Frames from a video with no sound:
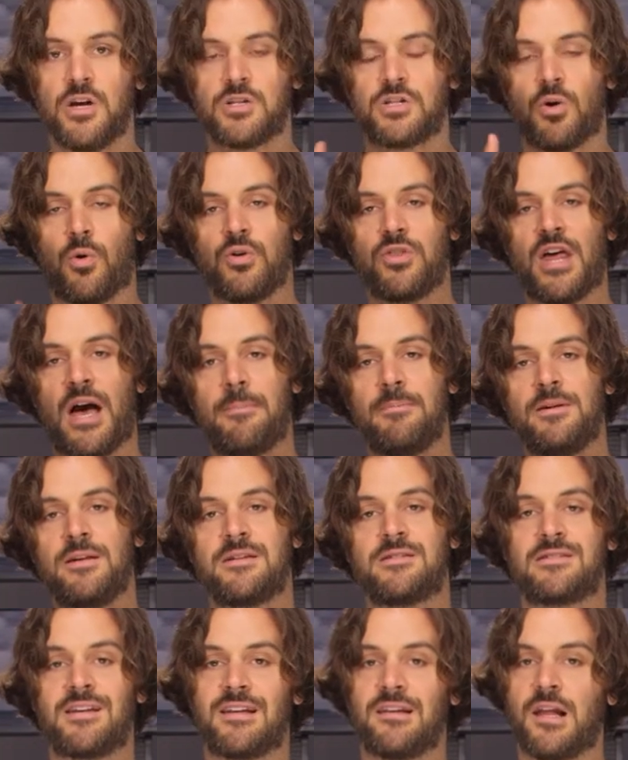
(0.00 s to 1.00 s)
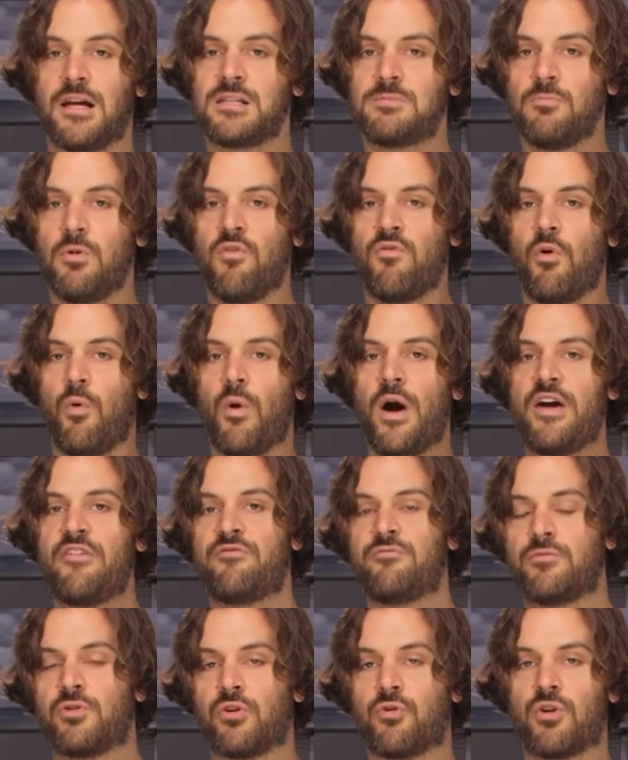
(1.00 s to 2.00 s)
So with that being said, let's move away
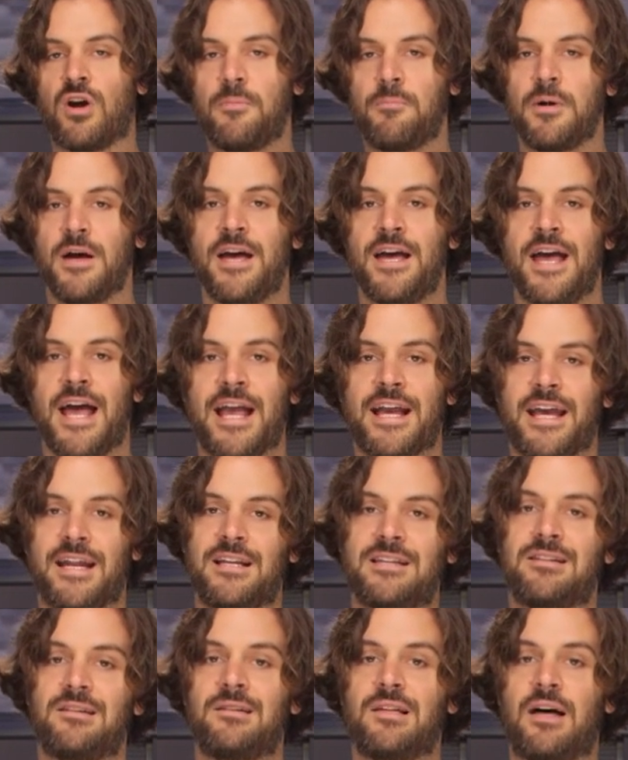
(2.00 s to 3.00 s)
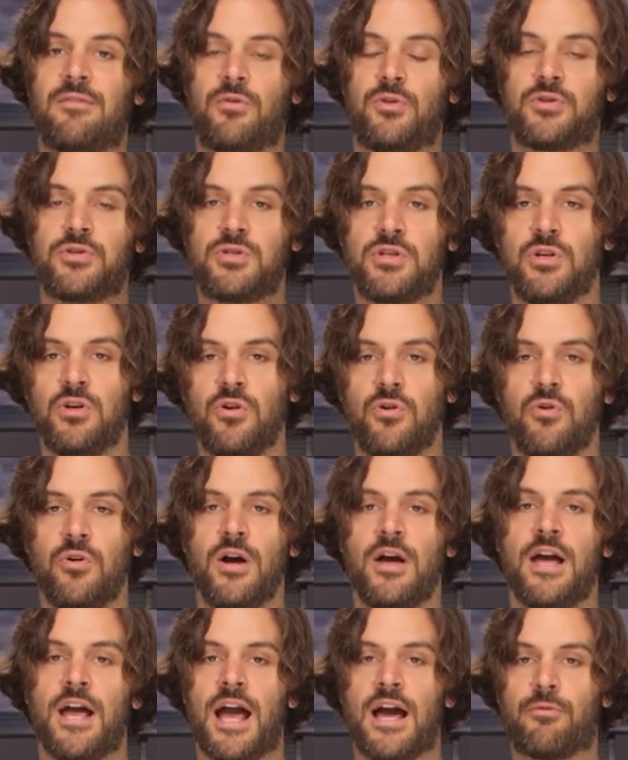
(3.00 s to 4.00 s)
from grip and get into level two
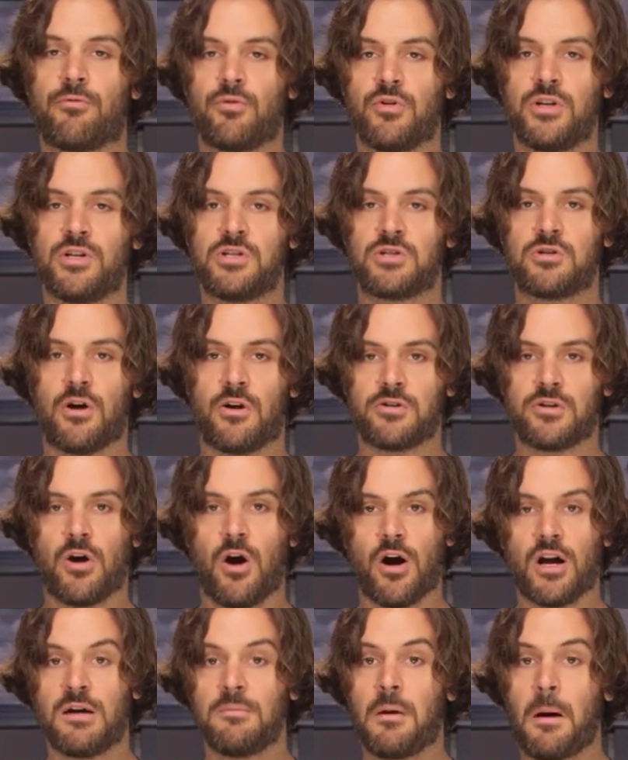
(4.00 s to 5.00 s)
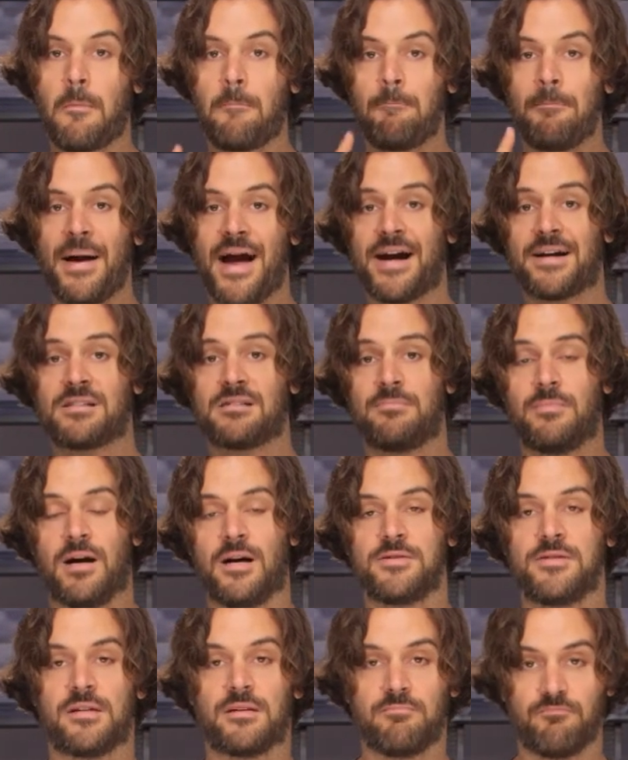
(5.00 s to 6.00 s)
and really start talking about
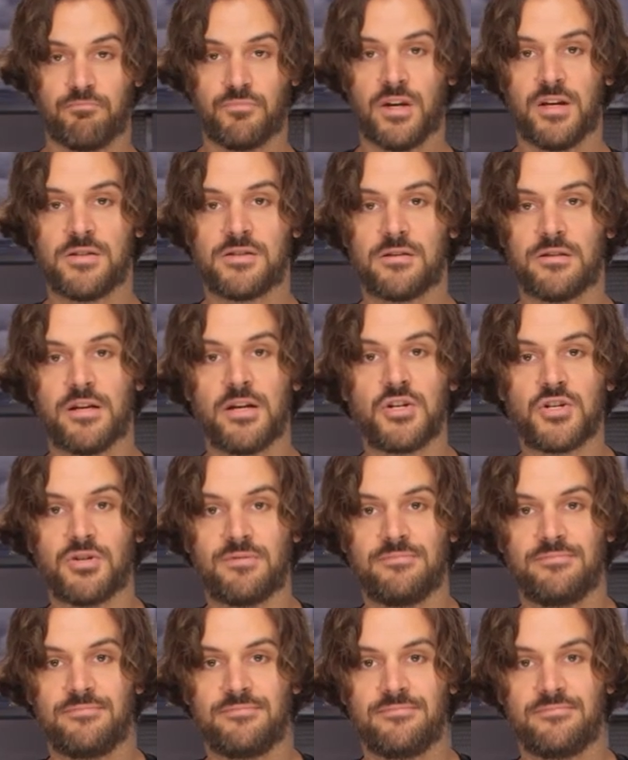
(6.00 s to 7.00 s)
maximizing insulation.